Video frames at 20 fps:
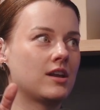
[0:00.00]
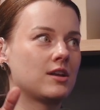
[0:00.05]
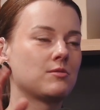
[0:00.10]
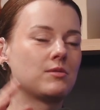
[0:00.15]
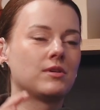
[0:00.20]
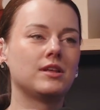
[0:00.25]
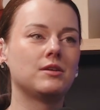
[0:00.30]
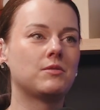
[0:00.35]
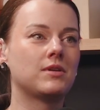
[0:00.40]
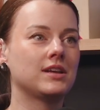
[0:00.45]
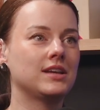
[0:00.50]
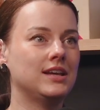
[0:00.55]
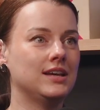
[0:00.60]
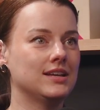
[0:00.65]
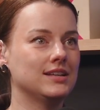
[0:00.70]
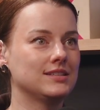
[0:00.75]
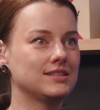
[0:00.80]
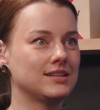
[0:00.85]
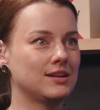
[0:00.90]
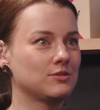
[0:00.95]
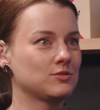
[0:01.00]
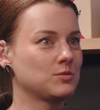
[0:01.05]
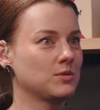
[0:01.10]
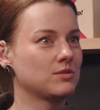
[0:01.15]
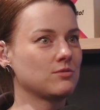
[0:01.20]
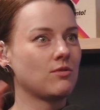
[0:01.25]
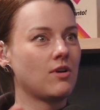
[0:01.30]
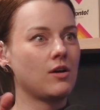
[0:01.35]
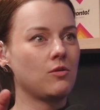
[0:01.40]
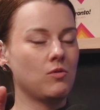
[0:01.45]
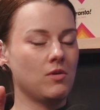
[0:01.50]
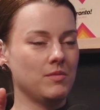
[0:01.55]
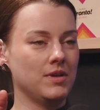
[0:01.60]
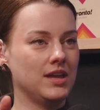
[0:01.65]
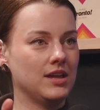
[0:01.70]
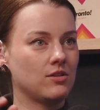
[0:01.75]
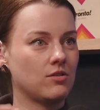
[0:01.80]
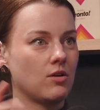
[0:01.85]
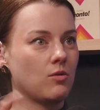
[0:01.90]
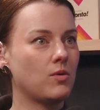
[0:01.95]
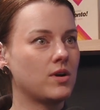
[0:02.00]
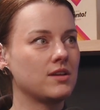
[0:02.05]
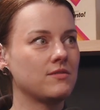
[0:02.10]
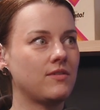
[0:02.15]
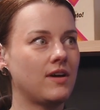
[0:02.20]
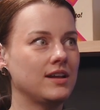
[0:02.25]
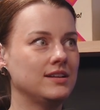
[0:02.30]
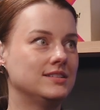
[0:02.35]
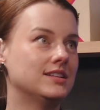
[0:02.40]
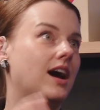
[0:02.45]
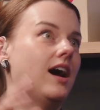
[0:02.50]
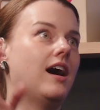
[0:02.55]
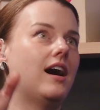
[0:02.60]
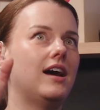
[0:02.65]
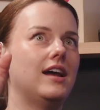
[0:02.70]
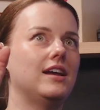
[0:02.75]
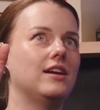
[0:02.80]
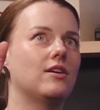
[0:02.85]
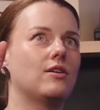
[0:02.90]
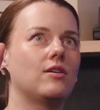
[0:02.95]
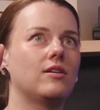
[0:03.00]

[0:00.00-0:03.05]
I really wanted kids and I was with the wrong woman? Or what if I die?